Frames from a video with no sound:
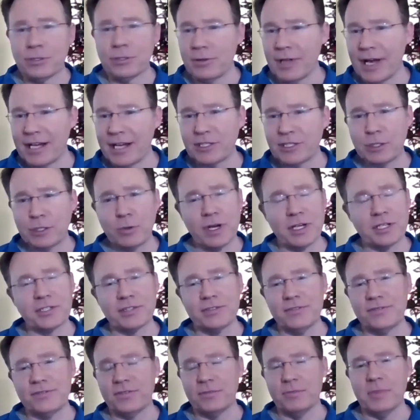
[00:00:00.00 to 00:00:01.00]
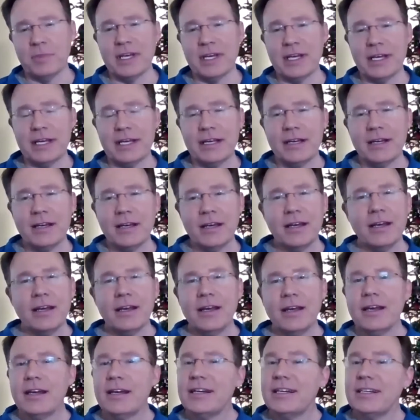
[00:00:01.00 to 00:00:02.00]
So last question from me.
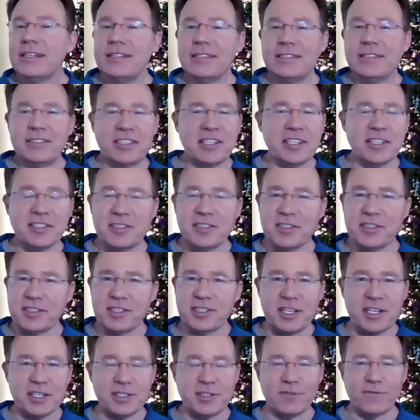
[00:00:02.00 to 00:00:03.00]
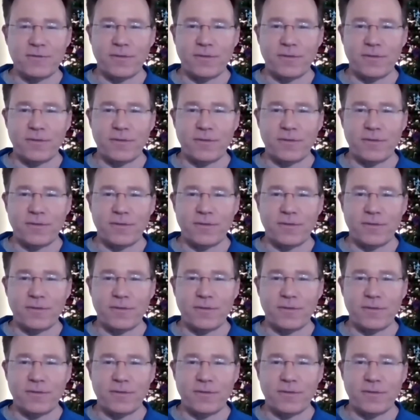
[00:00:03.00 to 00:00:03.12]
'Tis the season